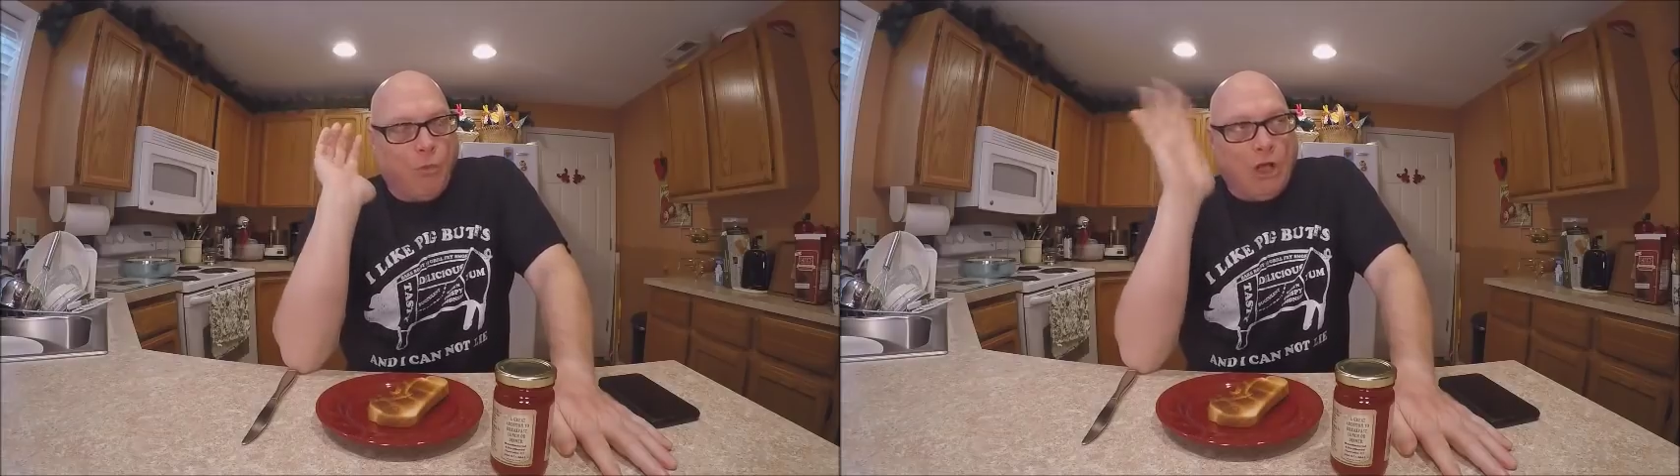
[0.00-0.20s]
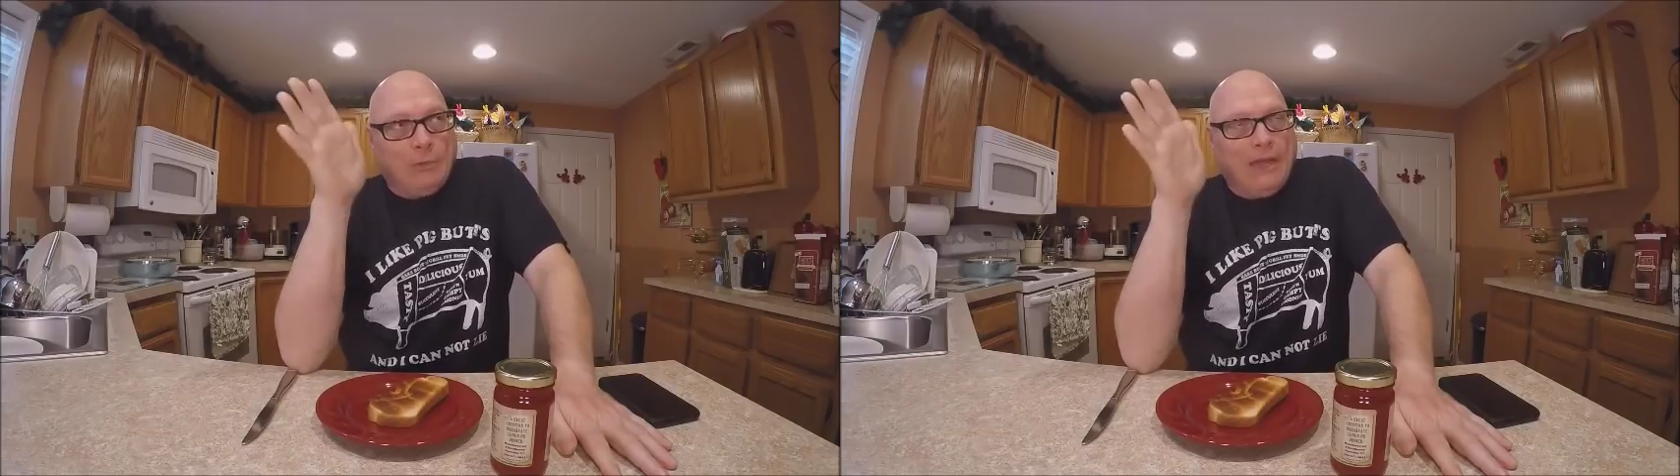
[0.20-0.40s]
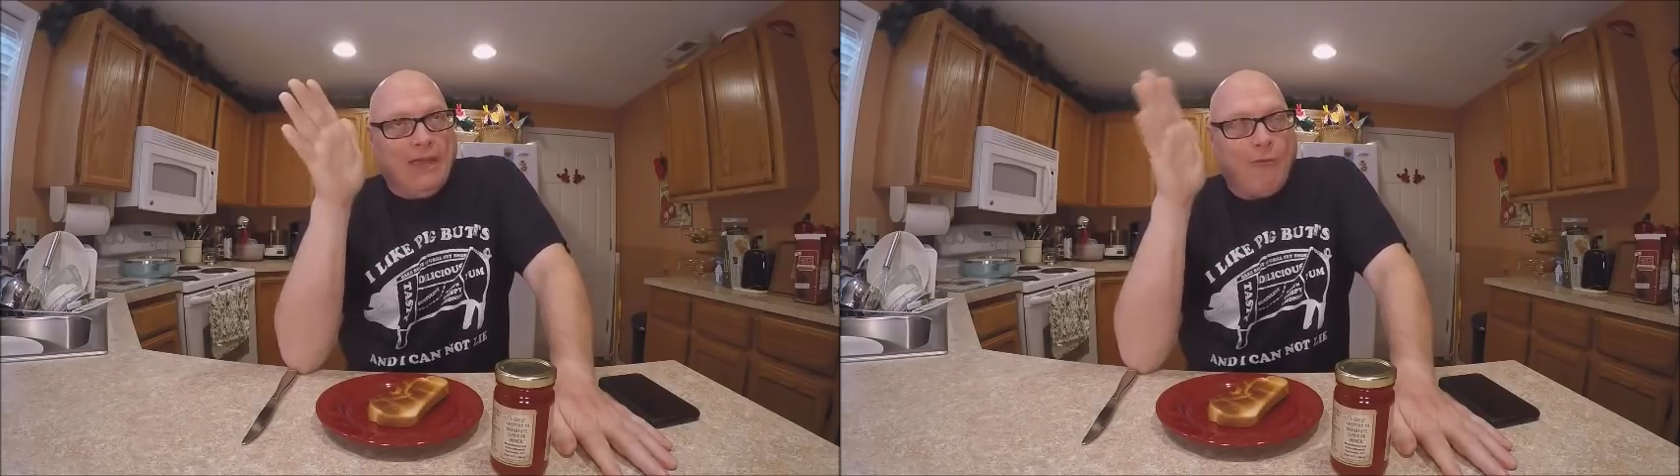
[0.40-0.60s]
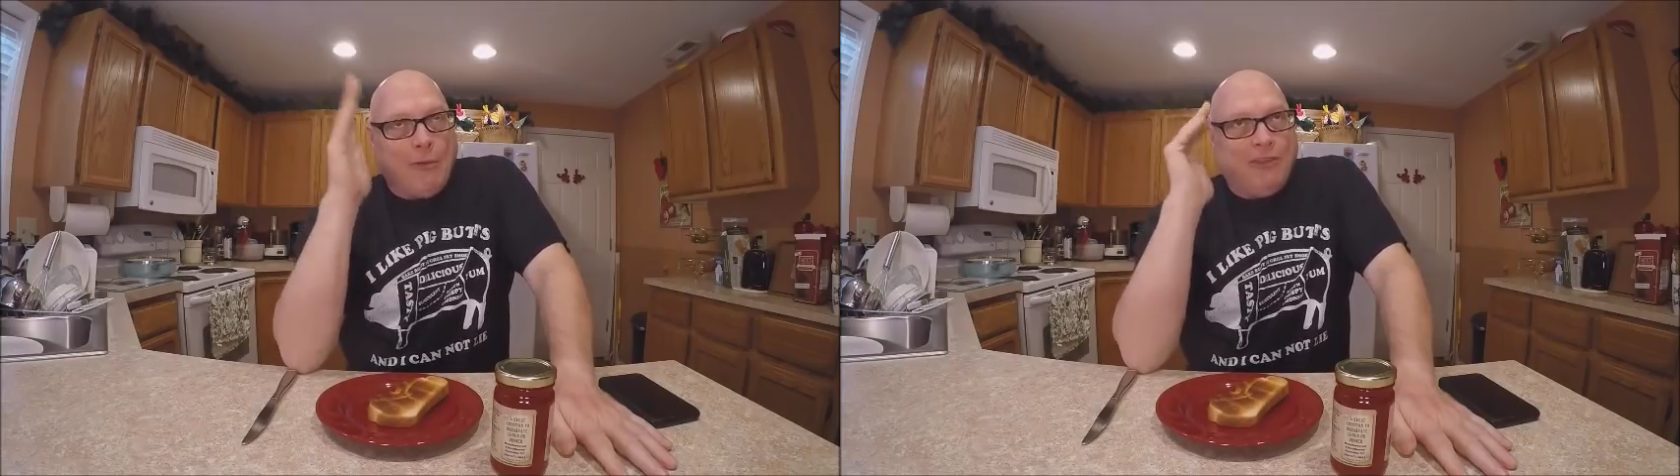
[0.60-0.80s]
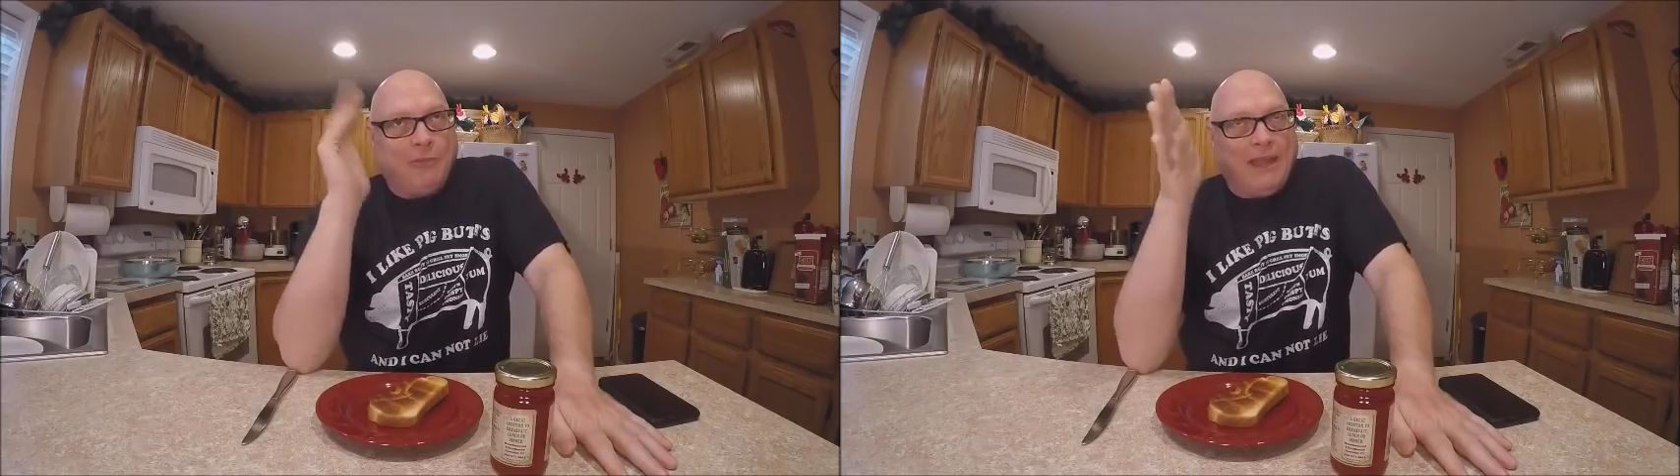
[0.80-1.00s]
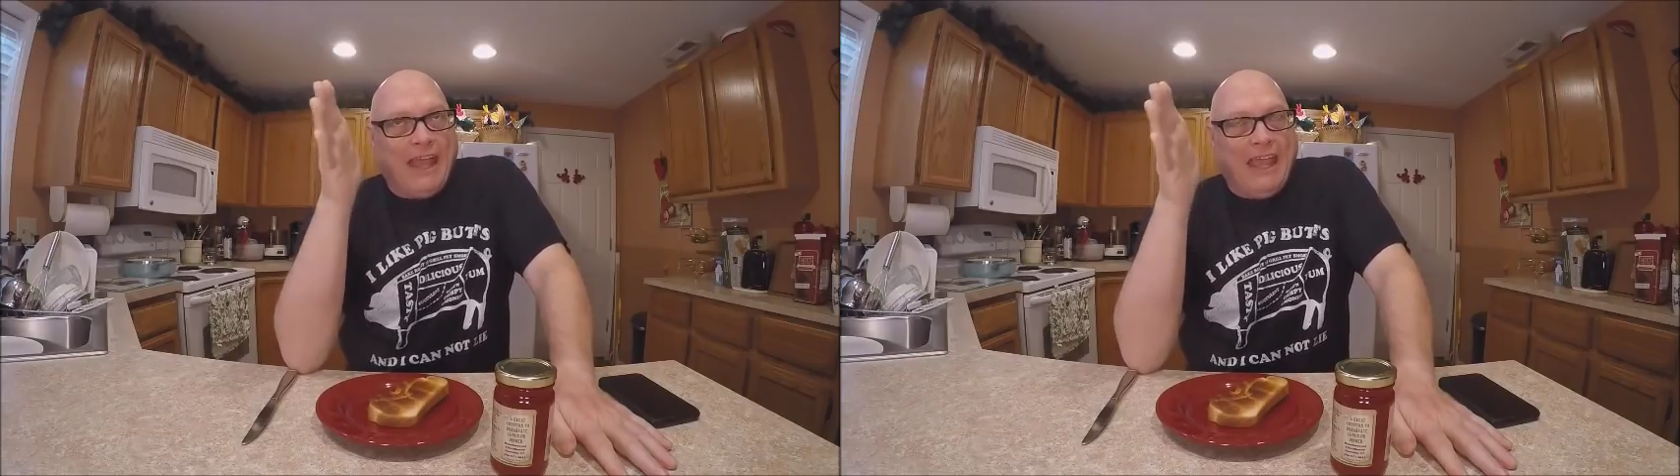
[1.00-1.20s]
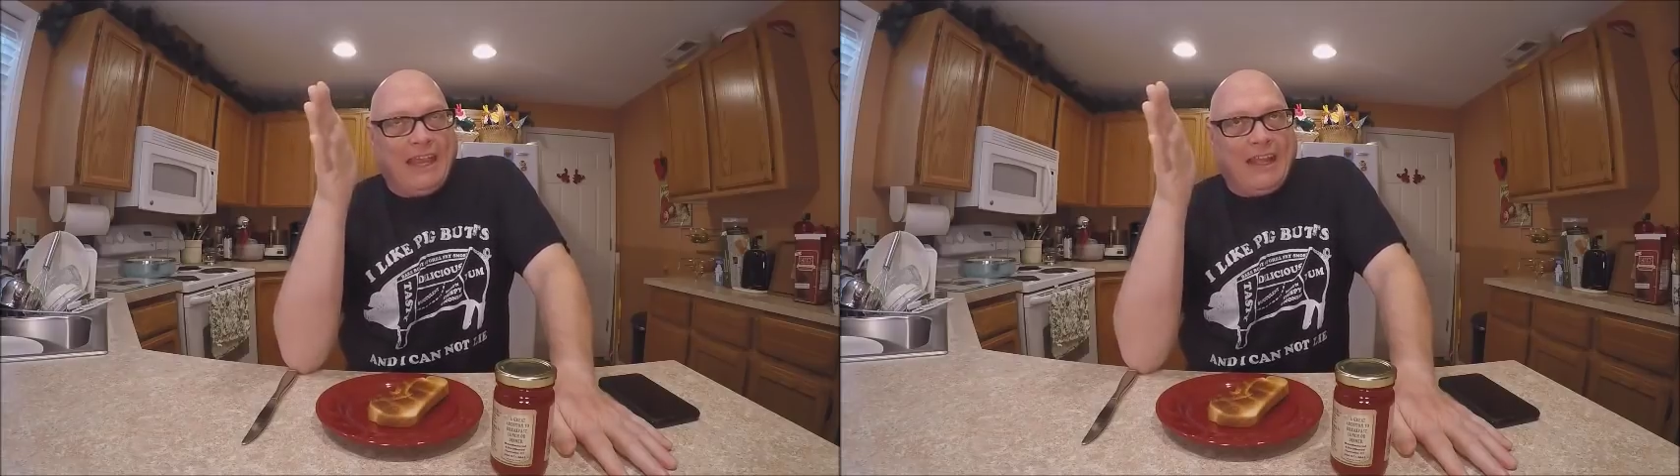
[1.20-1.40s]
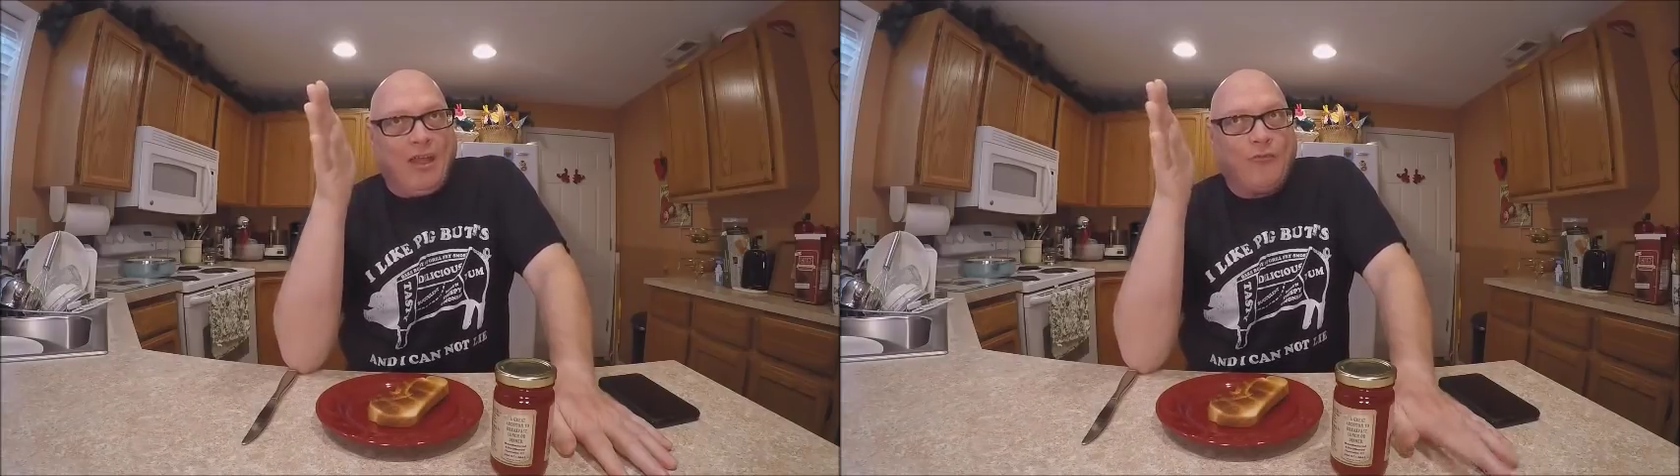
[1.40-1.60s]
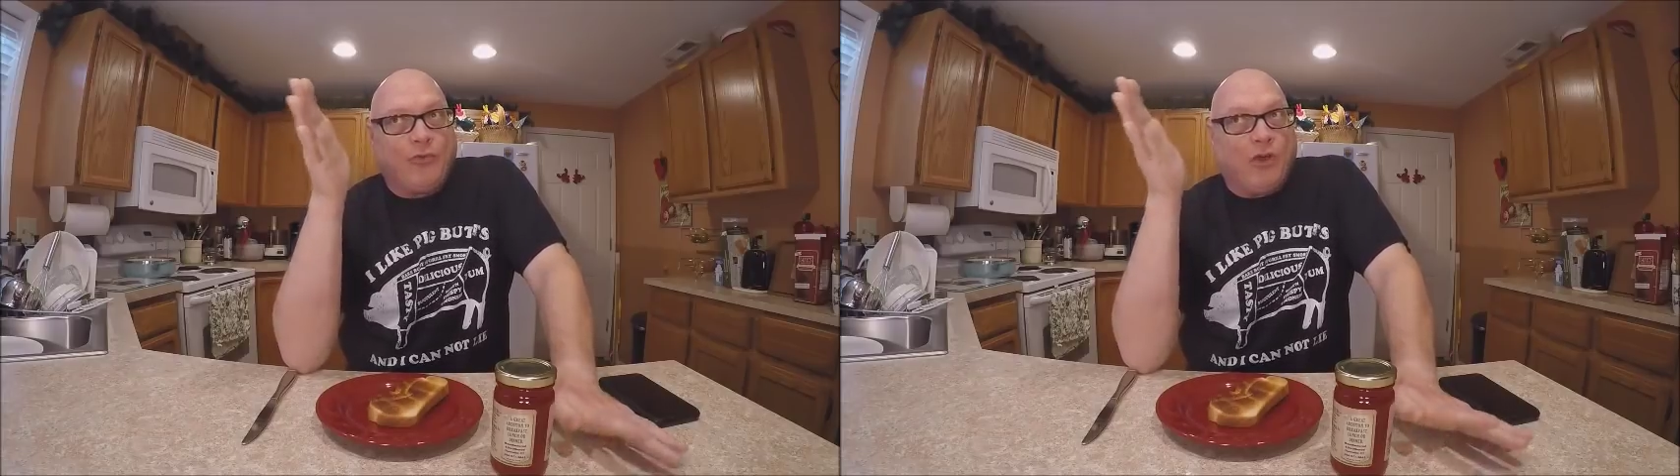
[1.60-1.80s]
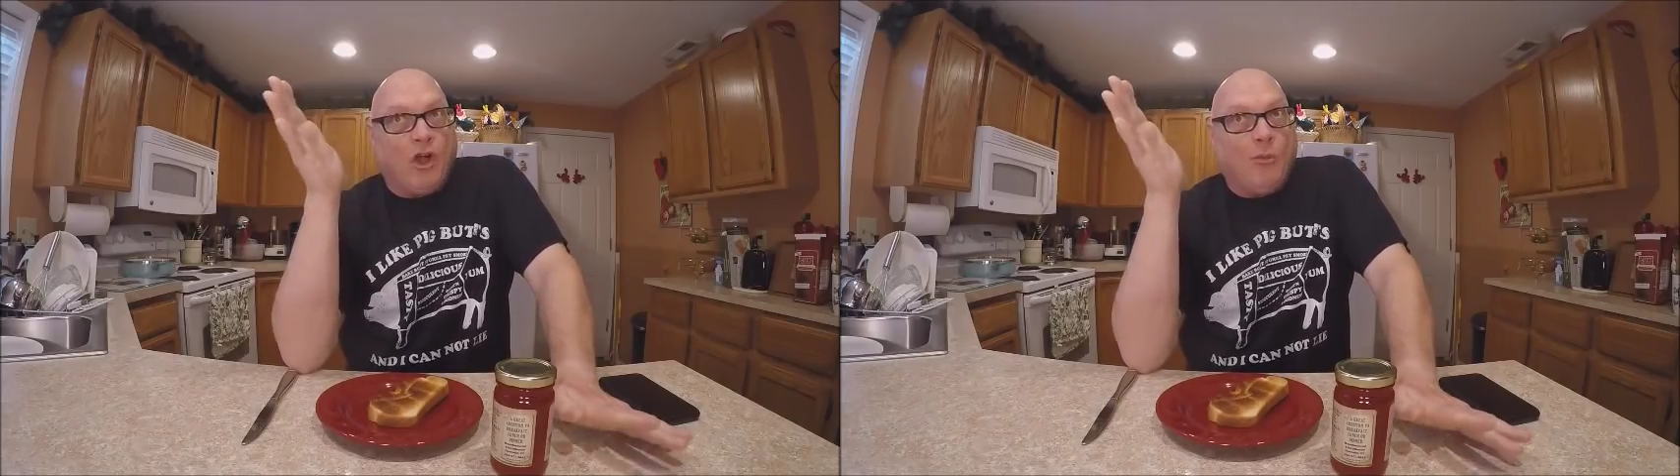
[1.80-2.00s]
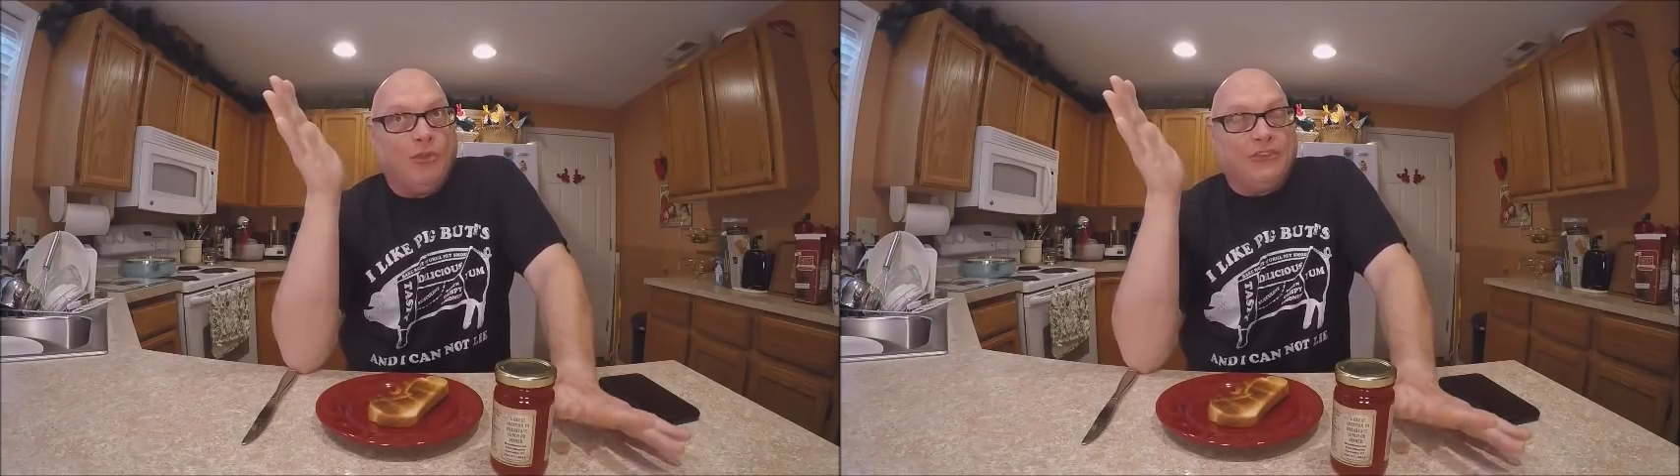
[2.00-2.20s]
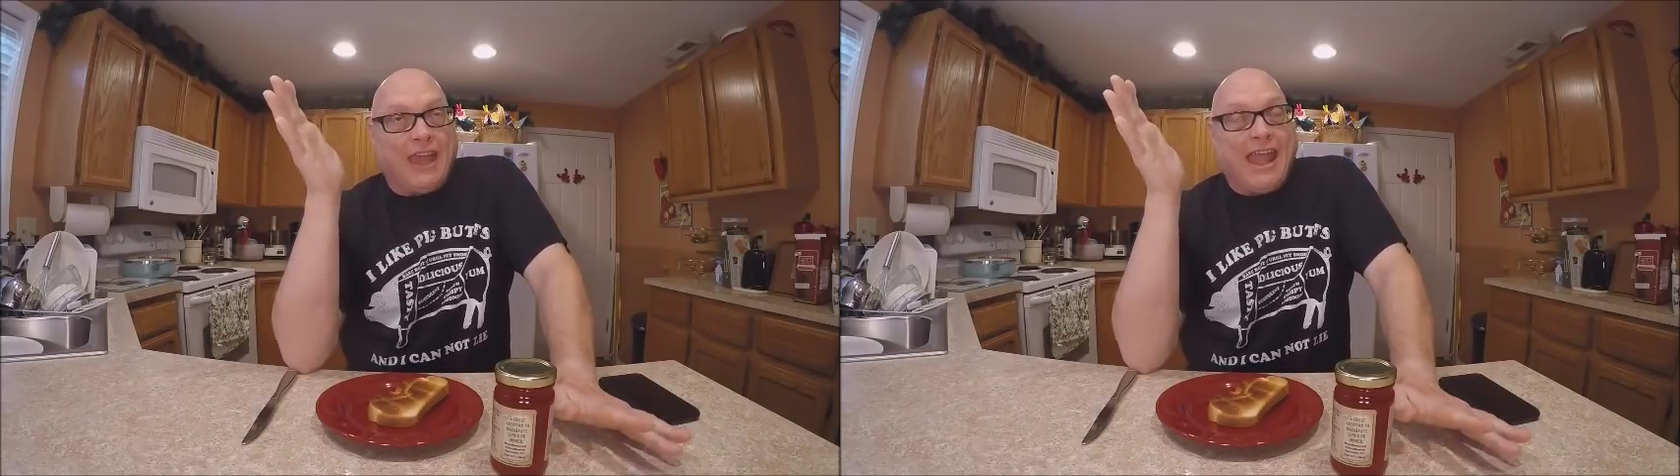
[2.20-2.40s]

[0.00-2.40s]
Welcome to everybody that's been hanging out for almost